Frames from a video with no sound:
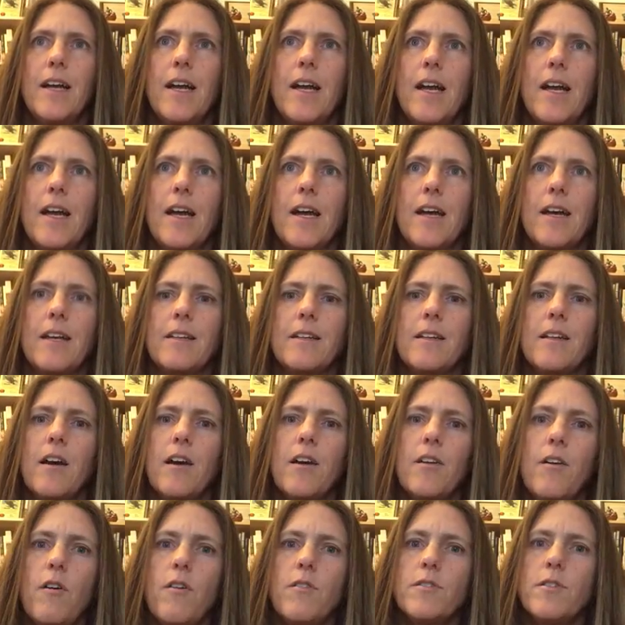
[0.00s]
and
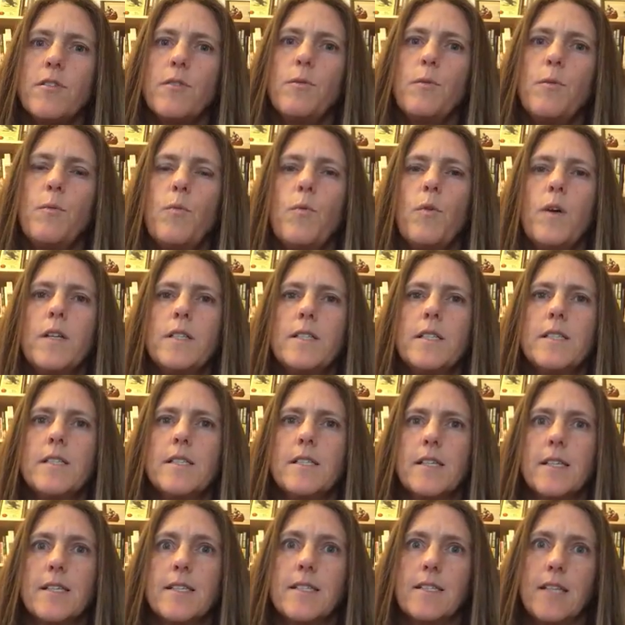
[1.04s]
also what does
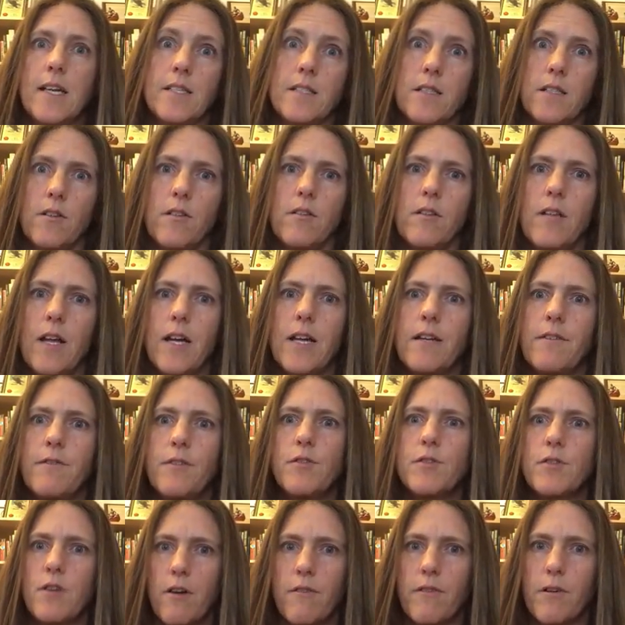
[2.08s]
success look like if you
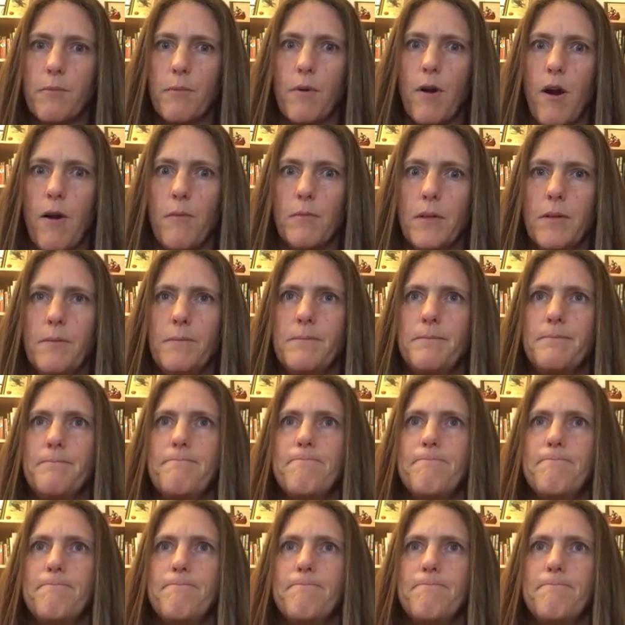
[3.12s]
solve your problem.